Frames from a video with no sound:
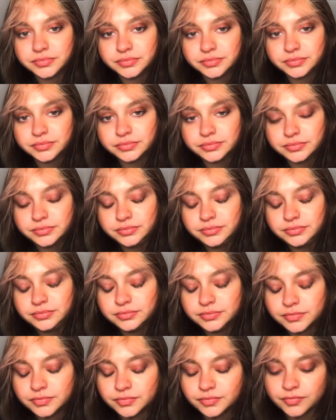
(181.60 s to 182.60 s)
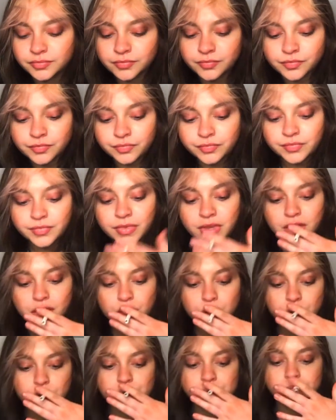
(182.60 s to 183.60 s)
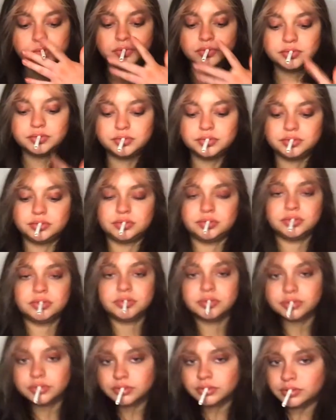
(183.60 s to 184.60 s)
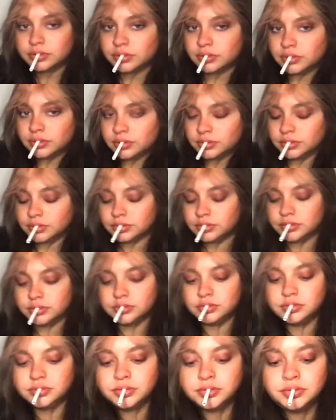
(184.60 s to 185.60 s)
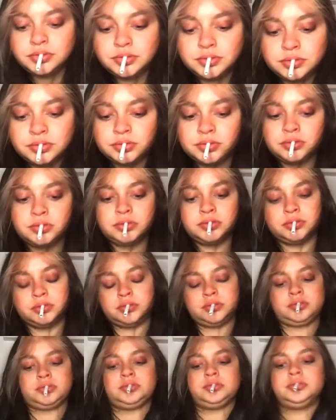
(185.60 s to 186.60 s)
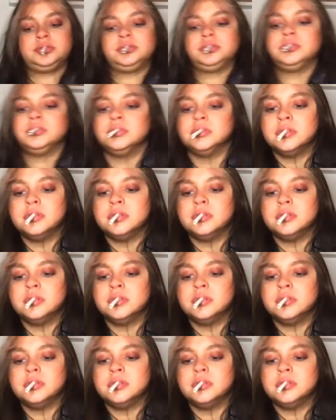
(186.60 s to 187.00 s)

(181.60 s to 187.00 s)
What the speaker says: (silence)